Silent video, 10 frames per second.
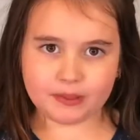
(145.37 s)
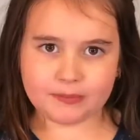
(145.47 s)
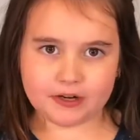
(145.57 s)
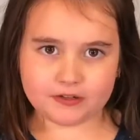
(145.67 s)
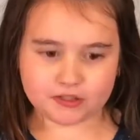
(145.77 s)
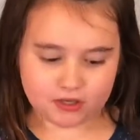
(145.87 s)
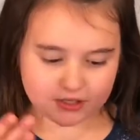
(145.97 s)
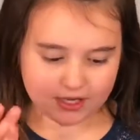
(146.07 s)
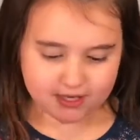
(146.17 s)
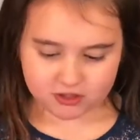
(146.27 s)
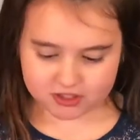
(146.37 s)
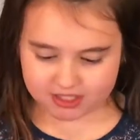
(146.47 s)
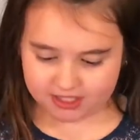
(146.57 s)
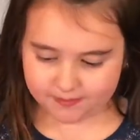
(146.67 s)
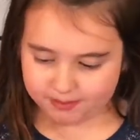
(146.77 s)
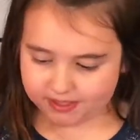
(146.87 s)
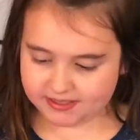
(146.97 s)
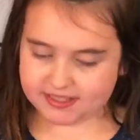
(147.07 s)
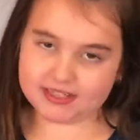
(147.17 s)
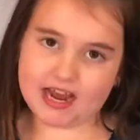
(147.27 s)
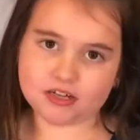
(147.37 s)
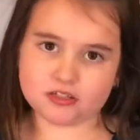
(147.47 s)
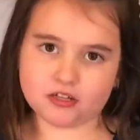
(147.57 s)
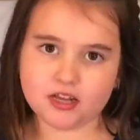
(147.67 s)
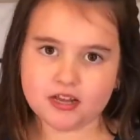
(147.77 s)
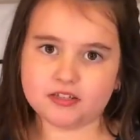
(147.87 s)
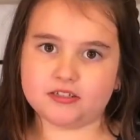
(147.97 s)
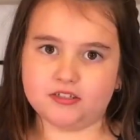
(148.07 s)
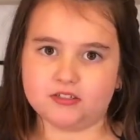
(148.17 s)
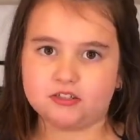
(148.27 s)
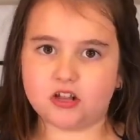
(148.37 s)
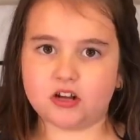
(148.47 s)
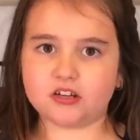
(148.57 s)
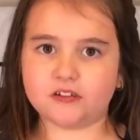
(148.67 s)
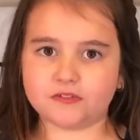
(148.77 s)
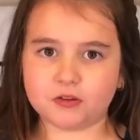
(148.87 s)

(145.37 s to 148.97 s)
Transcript: bear is on, just keep putting snacks on until it's long enough to